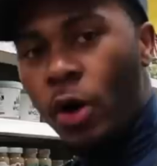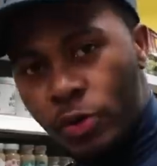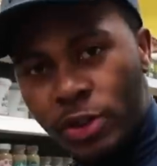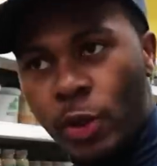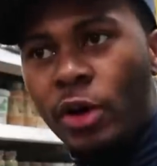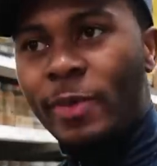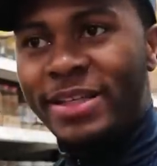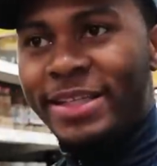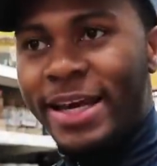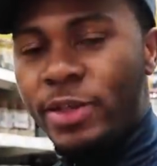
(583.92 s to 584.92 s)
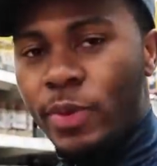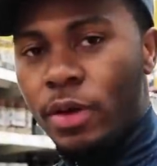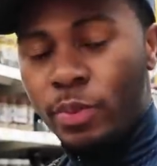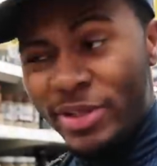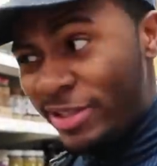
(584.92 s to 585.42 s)
Also, what we're about to get as
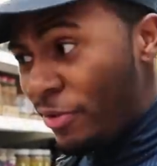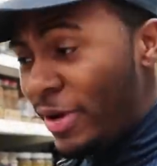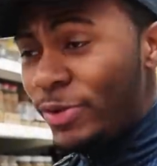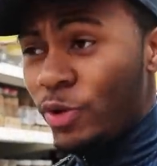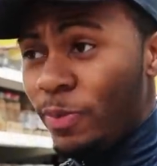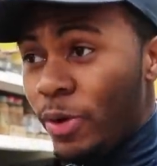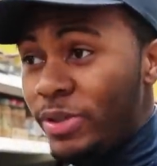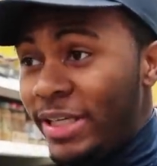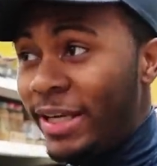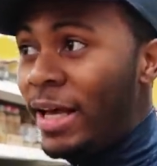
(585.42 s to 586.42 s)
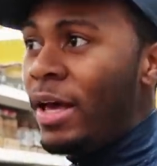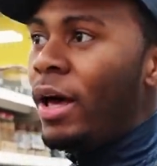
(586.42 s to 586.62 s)
well, which is a great source of protein.